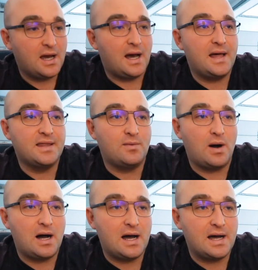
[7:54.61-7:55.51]

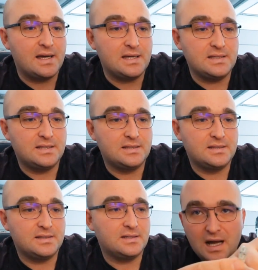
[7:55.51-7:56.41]

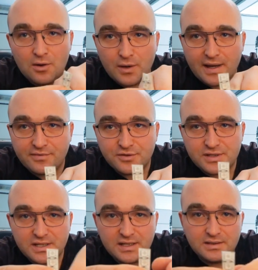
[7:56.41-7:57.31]
Otherwise, I would have to
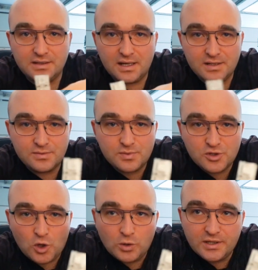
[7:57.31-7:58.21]
sit and
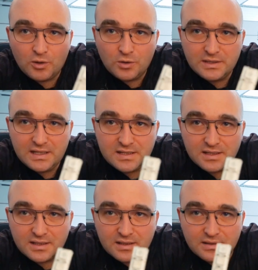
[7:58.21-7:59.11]
solder all these
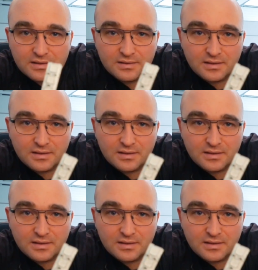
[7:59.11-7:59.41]
little